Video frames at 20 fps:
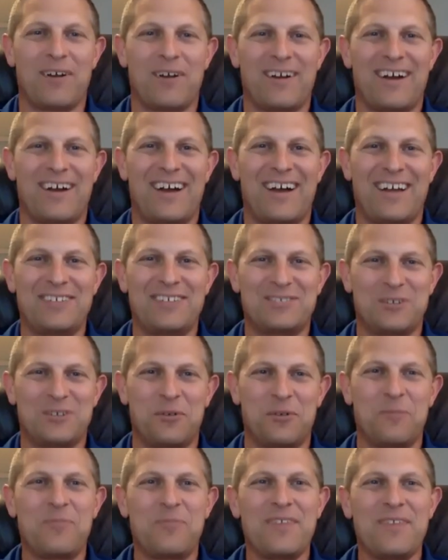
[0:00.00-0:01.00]
high.
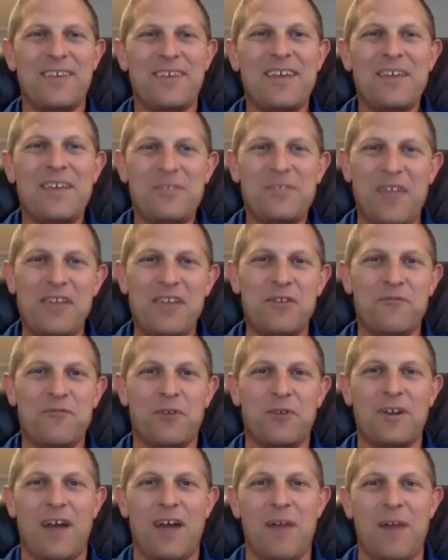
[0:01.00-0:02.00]
So thank you
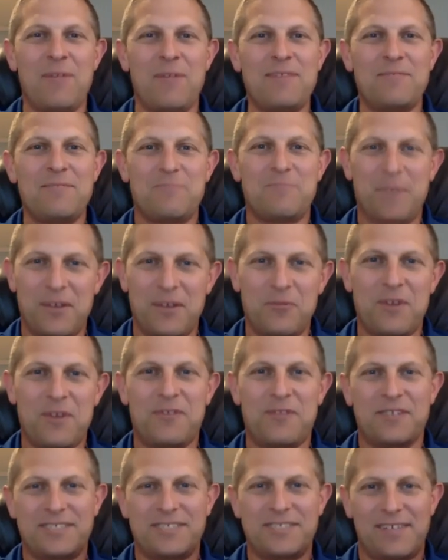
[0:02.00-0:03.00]
for coming, being
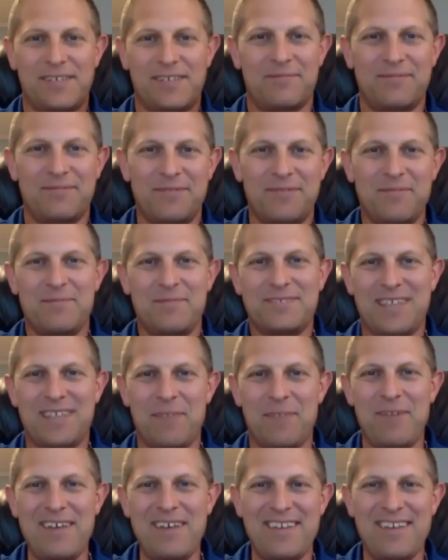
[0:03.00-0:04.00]
with us,
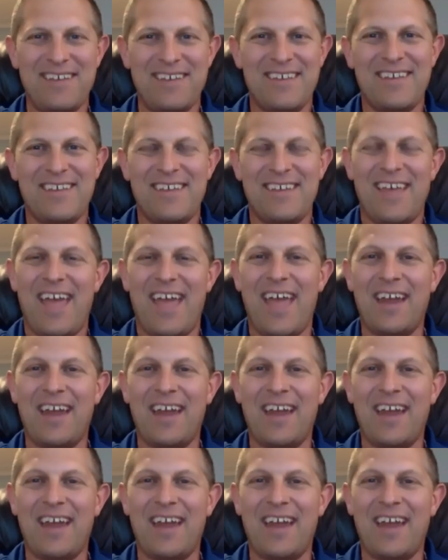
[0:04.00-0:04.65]
Emma. And